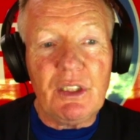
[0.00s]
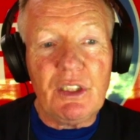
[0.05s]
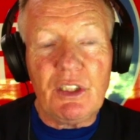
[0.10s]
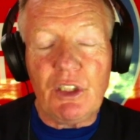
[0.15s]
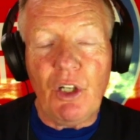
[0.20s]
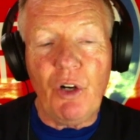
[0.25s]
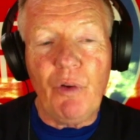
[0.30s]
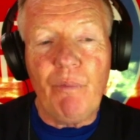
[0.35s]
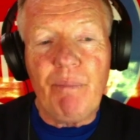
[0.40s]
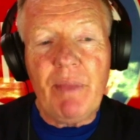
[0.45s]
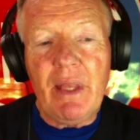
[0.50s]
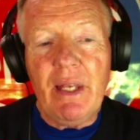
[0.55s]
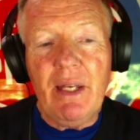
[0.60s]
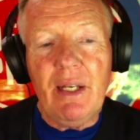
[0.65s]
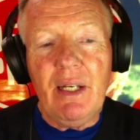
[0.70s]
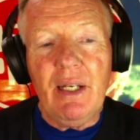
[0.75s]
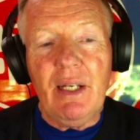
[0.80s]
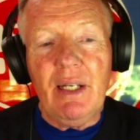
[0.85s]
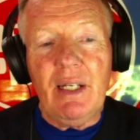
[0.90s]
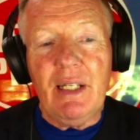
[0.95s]
So
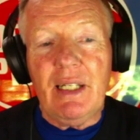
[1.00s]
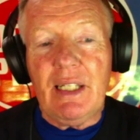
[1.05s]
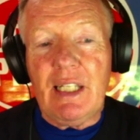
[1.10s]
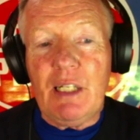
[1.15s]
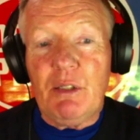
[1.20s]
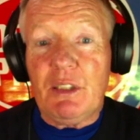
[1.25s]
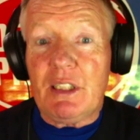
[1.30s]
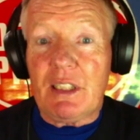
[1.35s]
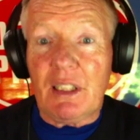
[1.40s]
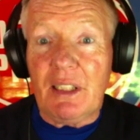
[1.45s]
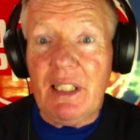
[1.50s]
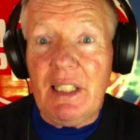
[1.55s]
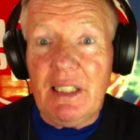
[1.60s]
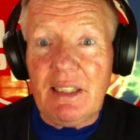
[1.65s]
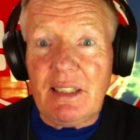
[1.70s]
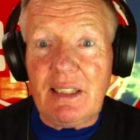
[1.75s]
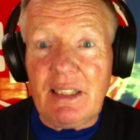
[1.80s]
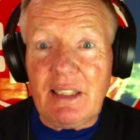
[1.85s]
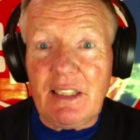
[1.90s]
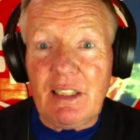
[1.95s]
he's the lead
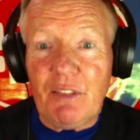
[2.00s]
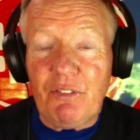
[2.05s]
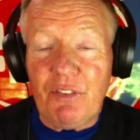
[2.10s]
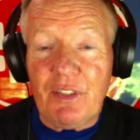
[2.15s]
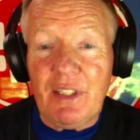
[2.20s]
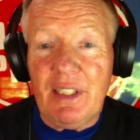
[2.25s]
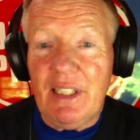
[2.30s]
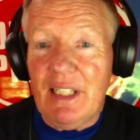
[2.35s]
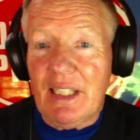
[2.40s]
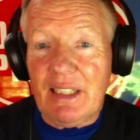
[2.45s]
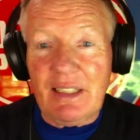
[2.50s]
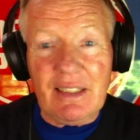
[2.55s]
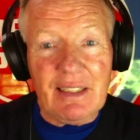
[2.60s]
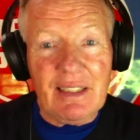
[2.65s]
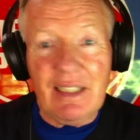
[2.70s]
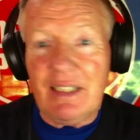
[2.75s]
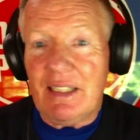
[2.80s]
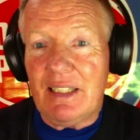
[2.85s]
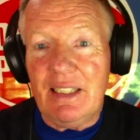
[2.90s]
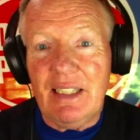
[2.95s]
assistant for the Knicks,
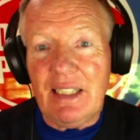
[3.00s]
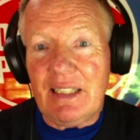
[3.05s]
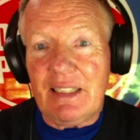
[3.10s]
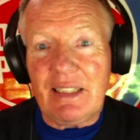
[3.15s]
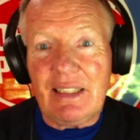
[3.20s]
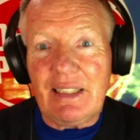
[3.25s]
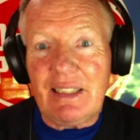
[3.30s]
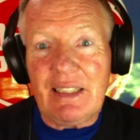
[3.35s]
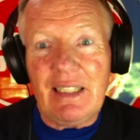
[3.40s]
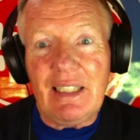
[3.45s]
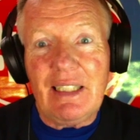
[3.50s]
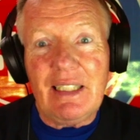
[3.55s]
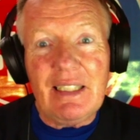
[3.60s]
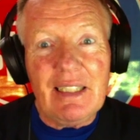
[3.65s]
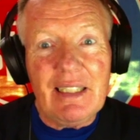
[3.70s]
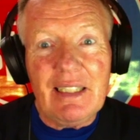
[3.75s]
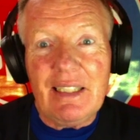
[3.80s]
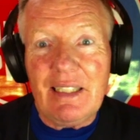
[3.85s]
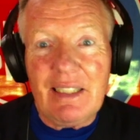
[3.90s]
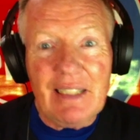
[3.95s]
and the Knicks,
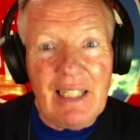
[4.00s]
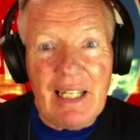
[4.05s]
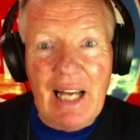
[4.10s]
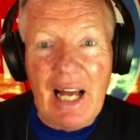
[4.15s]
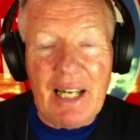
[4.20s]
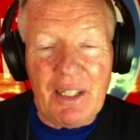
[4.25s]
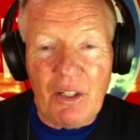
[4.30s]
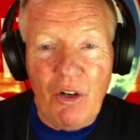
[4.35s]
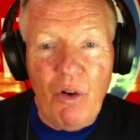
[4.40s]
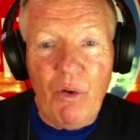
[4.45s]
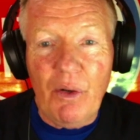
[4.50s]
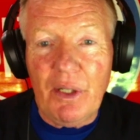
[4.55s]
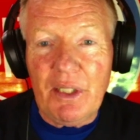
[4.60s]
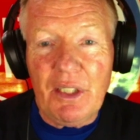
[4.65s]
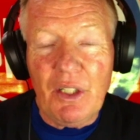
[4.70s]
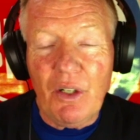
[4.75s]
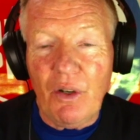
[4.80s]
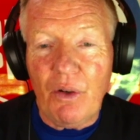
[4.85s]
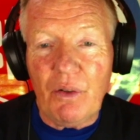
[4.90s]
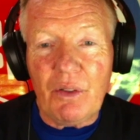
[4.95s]
they got it going,
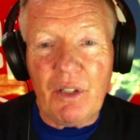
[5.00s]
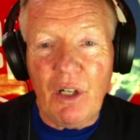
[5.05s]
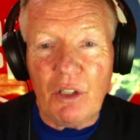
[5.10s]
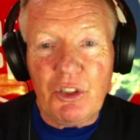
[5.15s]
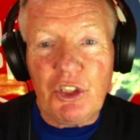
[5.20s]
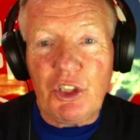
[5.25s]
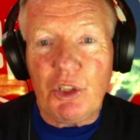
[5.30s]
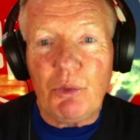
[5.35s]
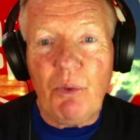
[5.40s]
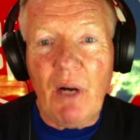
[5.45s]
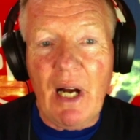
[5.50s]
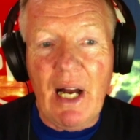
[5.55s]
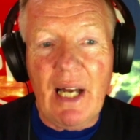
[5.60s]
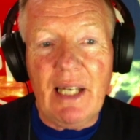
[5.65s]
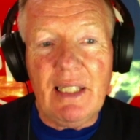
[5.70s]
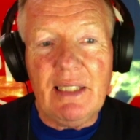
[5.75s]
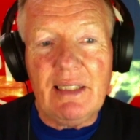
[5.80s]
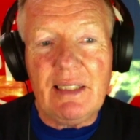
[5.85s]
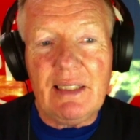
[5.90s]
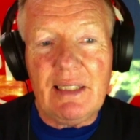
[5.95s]
culture
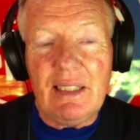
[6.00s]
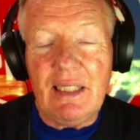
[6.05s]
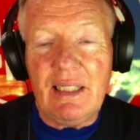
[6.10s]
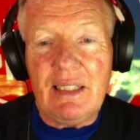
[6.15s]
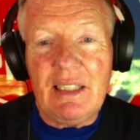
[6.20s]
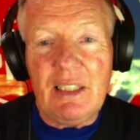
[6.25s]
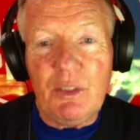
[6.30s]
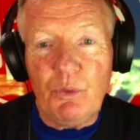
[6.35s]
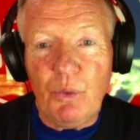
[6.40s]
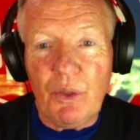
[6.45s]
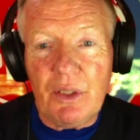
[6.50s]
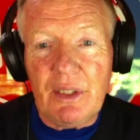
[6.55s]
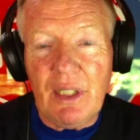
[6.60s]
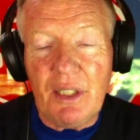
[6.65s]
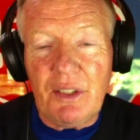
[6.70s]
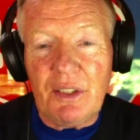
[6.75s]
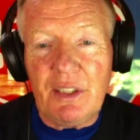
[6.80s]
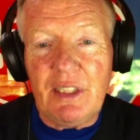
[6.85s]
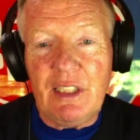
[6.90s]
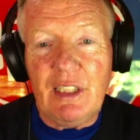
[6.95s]
wise, and he's worked
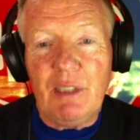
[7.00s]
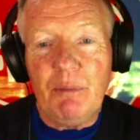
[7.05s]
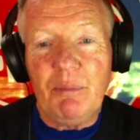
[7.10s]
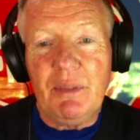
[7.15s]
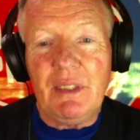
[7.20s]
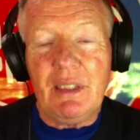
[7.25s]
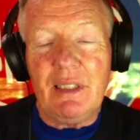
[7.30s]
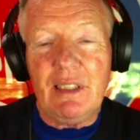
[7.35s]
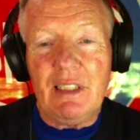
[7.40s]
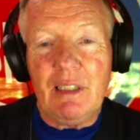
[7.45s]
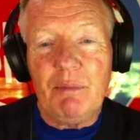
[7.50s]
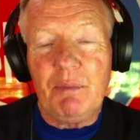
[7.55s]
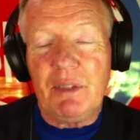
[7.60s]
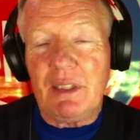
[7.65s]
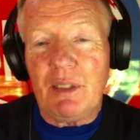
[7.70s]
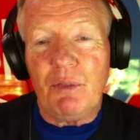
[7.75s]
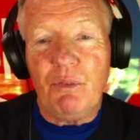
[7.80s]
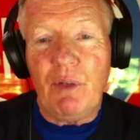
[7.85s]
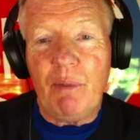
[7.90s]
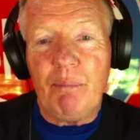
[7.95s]
under Tibbs, and Tibbs
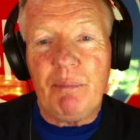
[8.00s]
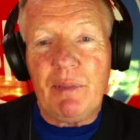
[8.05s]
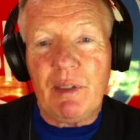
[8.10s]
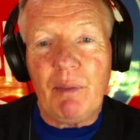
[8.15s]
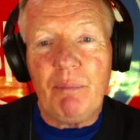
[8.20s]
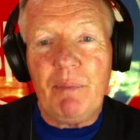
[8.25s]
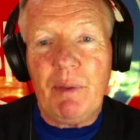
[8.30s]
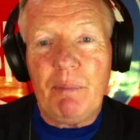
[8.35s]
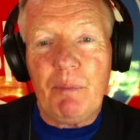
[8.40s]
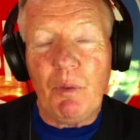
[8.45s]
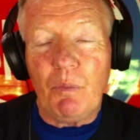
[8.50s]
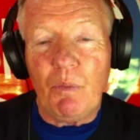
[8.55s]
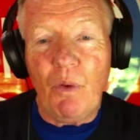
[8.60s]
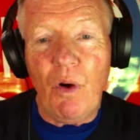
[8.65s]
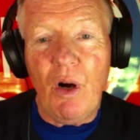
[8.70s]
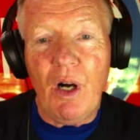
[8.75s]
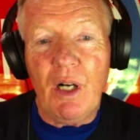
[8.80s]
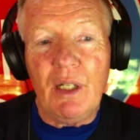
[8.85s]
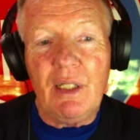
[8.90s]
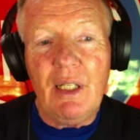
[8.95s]
can rub some people
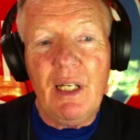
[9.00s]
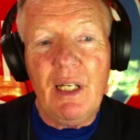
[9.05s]
wrong.